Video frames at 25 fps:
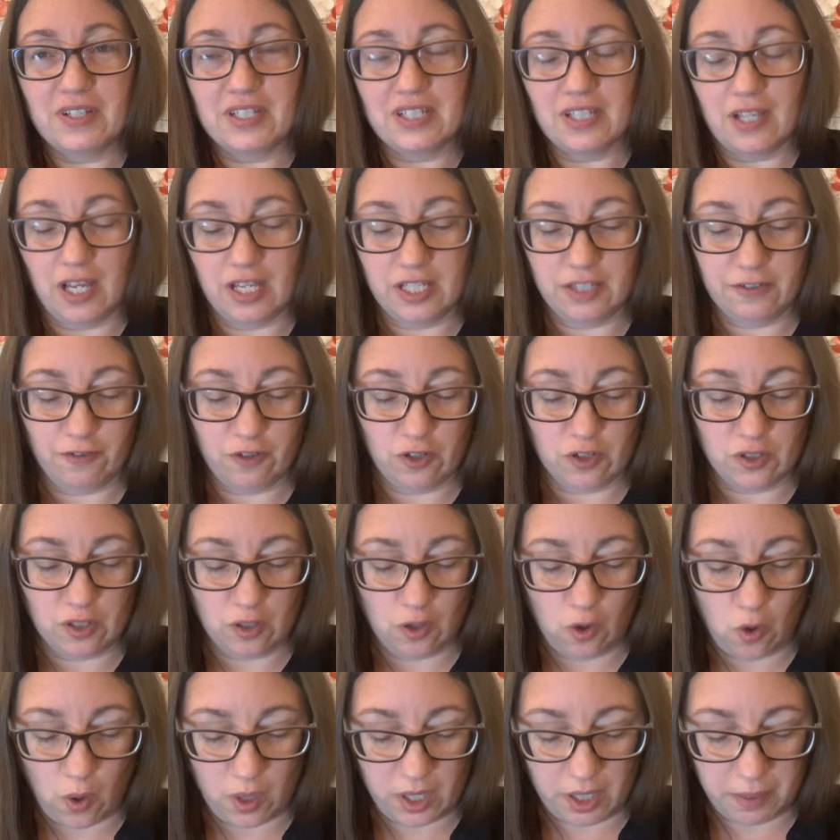size for
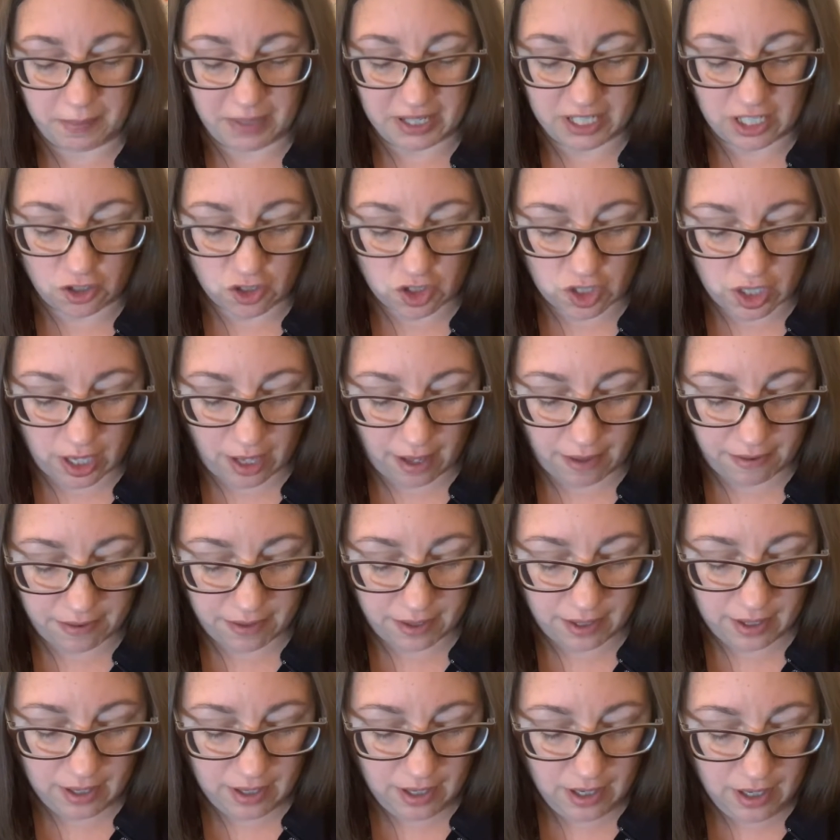holding my dishcloth
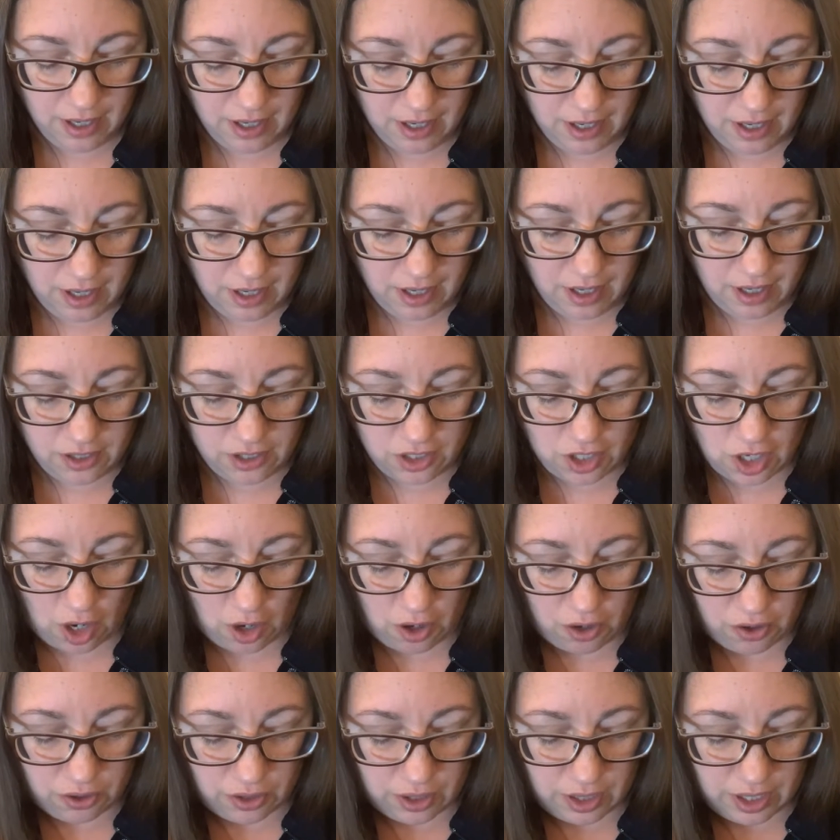
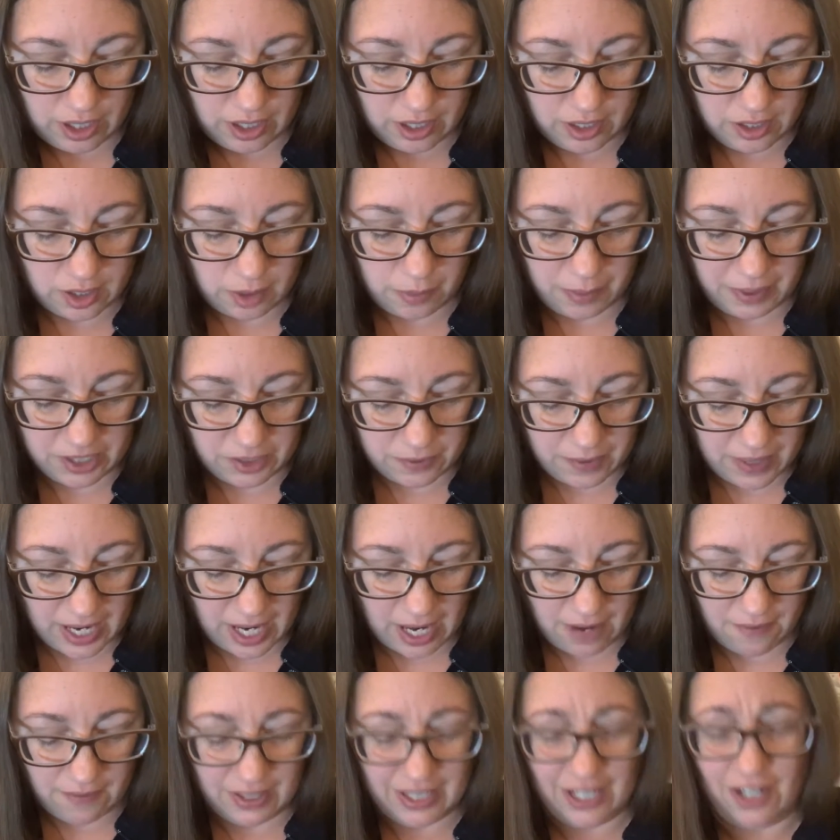yarn. So what do I
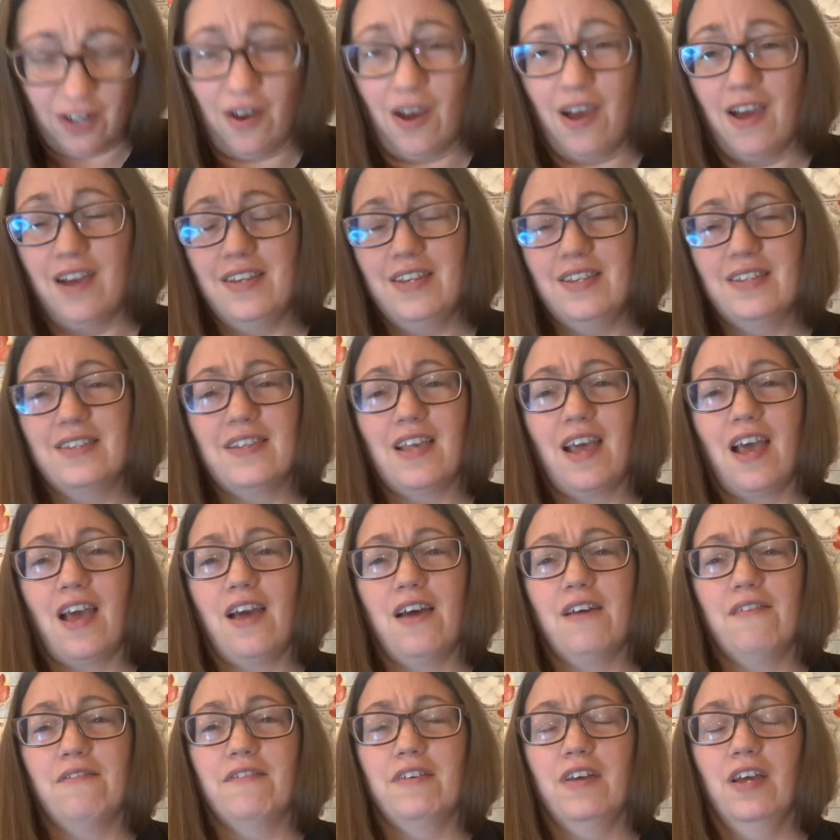have in here? I just
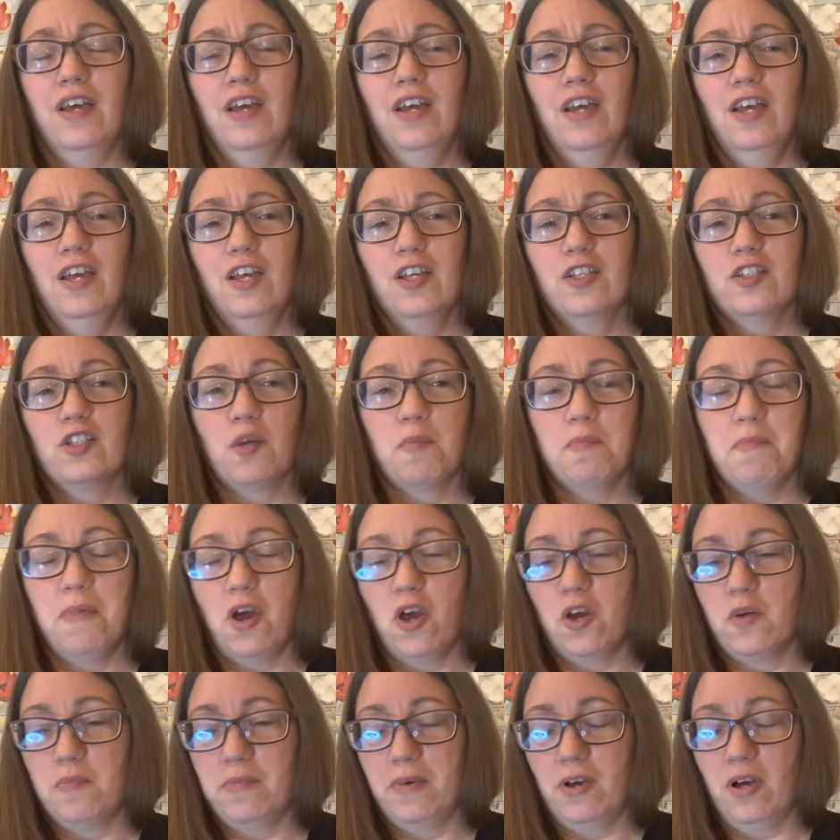have some
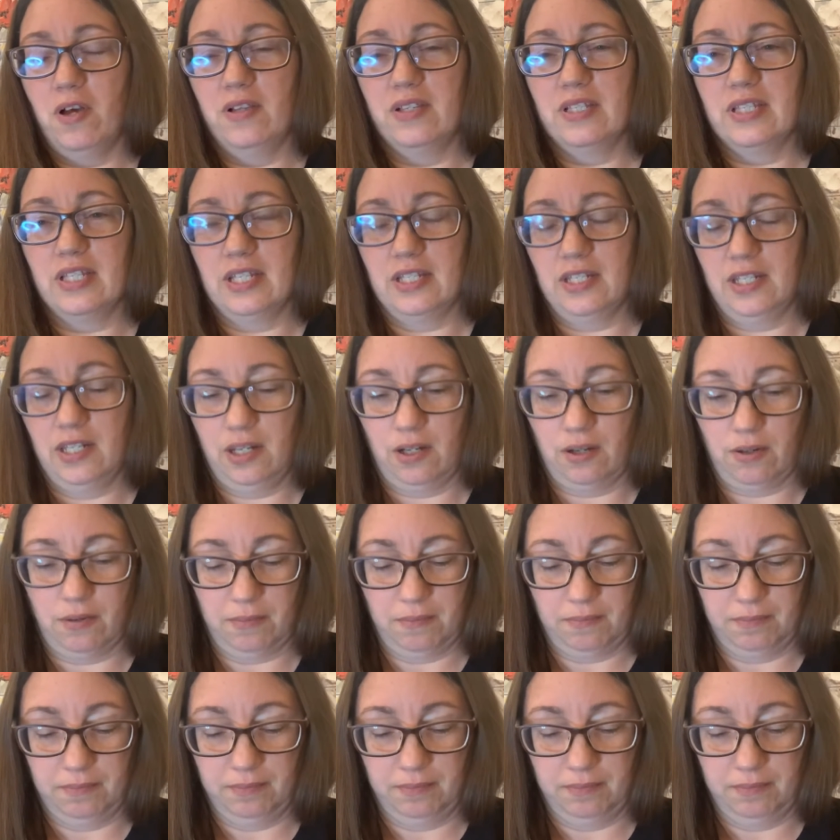part balls in here.